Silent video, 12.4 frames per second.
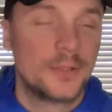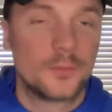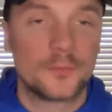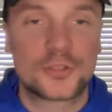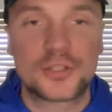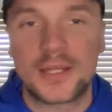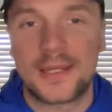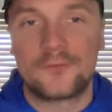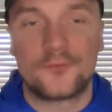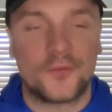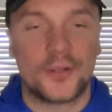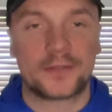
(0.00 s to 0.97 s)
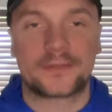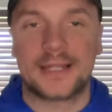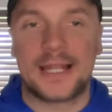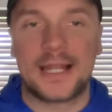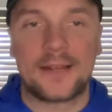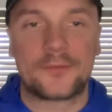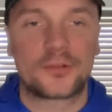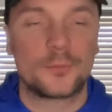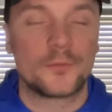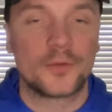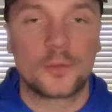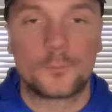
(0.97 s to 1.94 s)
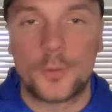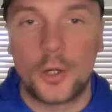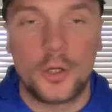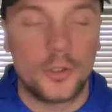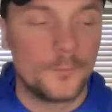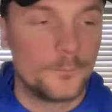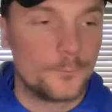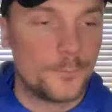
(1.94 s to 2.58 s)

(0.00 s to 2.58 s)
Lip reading: We were shit in first half. Somerville brought up,